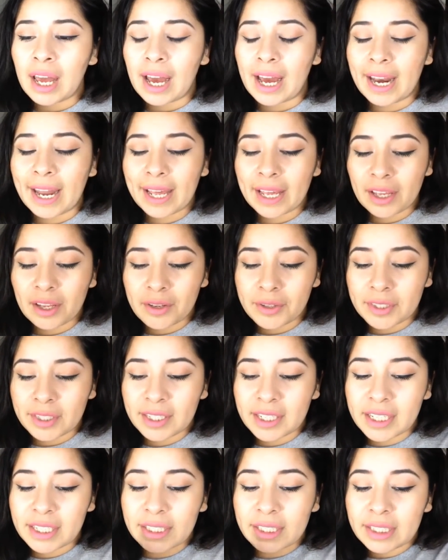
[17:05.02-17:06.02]
I like using
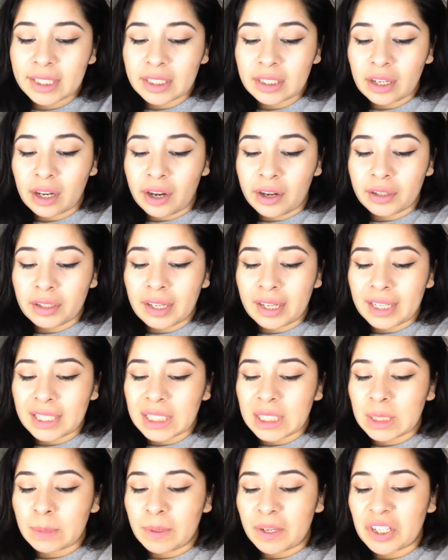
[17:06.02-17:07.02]
this on like
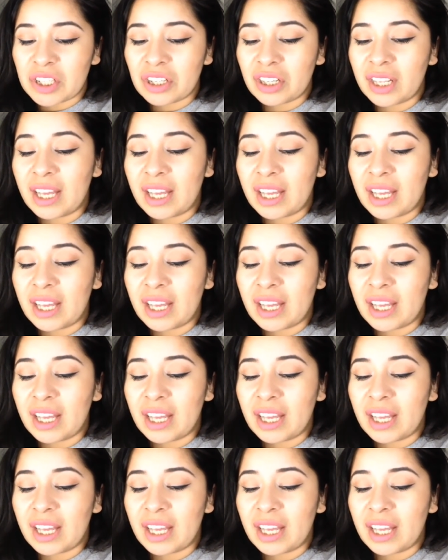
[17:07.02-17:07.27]
special